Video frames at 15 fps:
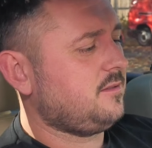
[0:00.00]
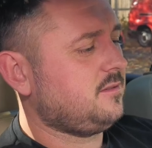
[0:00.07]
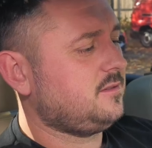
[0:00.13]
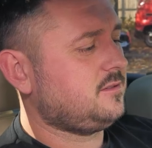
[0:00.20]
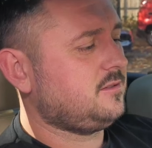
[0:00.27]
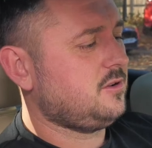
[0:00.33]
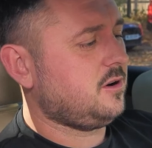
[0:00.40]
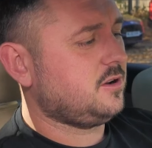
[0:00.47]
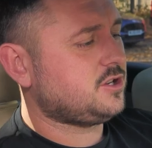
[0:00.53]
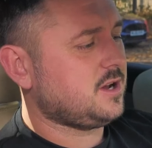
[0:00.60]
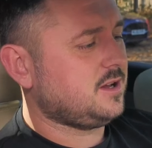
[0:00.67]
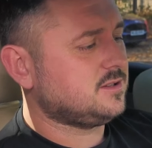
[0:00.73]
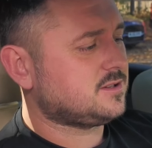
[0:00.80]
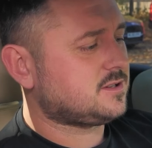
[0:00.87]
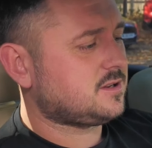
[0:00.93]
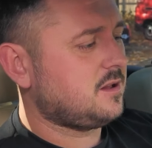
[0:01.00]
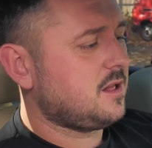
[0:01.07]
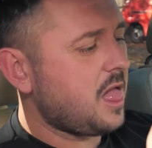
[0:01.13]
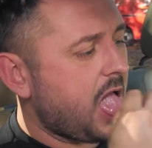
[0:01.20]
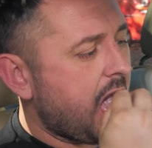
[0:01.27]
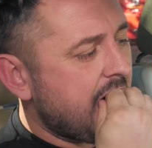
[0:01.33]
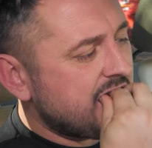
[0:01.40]
There's not a chance.
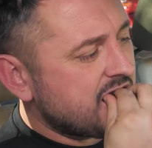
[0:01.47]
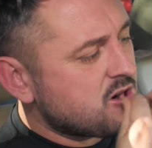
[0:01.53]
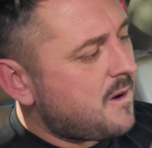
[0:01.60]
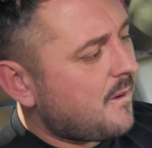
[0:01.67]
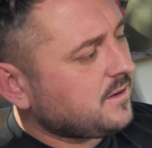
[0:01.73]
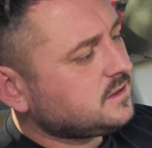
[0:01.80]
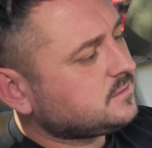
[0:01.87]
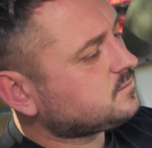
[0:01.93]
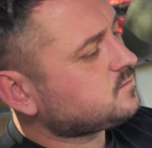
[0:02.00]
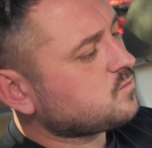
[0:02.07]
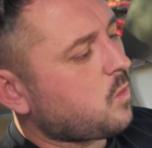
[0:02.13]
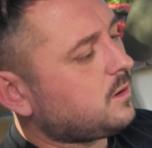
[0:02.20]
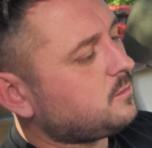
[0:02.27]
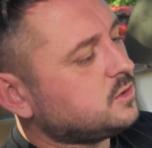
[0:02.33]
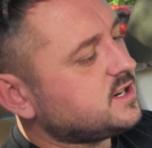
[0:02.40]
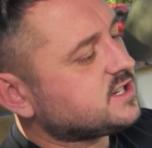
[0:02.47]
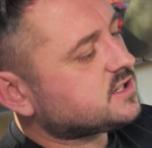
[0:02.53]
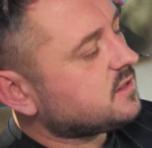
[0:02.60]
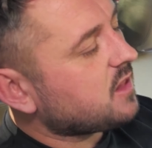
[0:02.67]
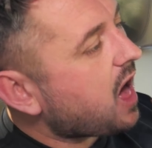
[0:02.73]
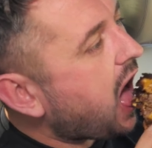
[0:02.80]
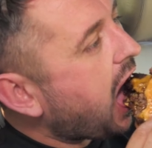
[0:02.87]
I'm wasting
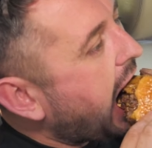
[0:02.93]
that.